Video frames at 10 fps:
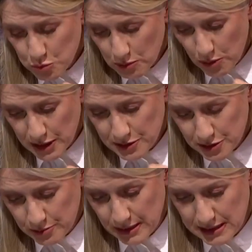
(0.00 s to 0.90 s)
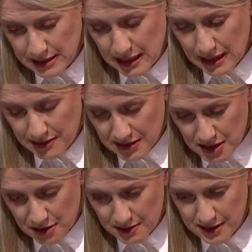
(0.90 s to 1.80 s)
Just one point that you made
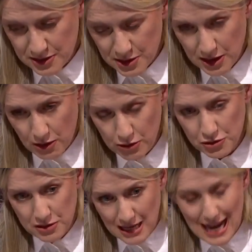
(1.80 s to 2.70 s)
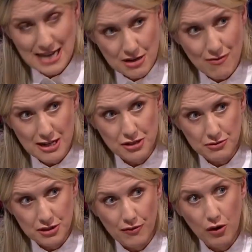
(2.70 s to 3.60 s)
at the start of this, and you said 180
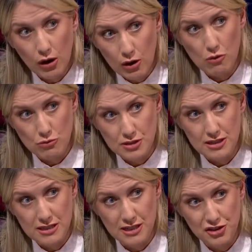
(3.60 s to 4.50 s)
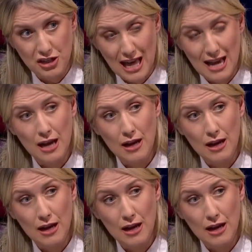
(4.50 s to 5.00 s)
restaurants have closed since July.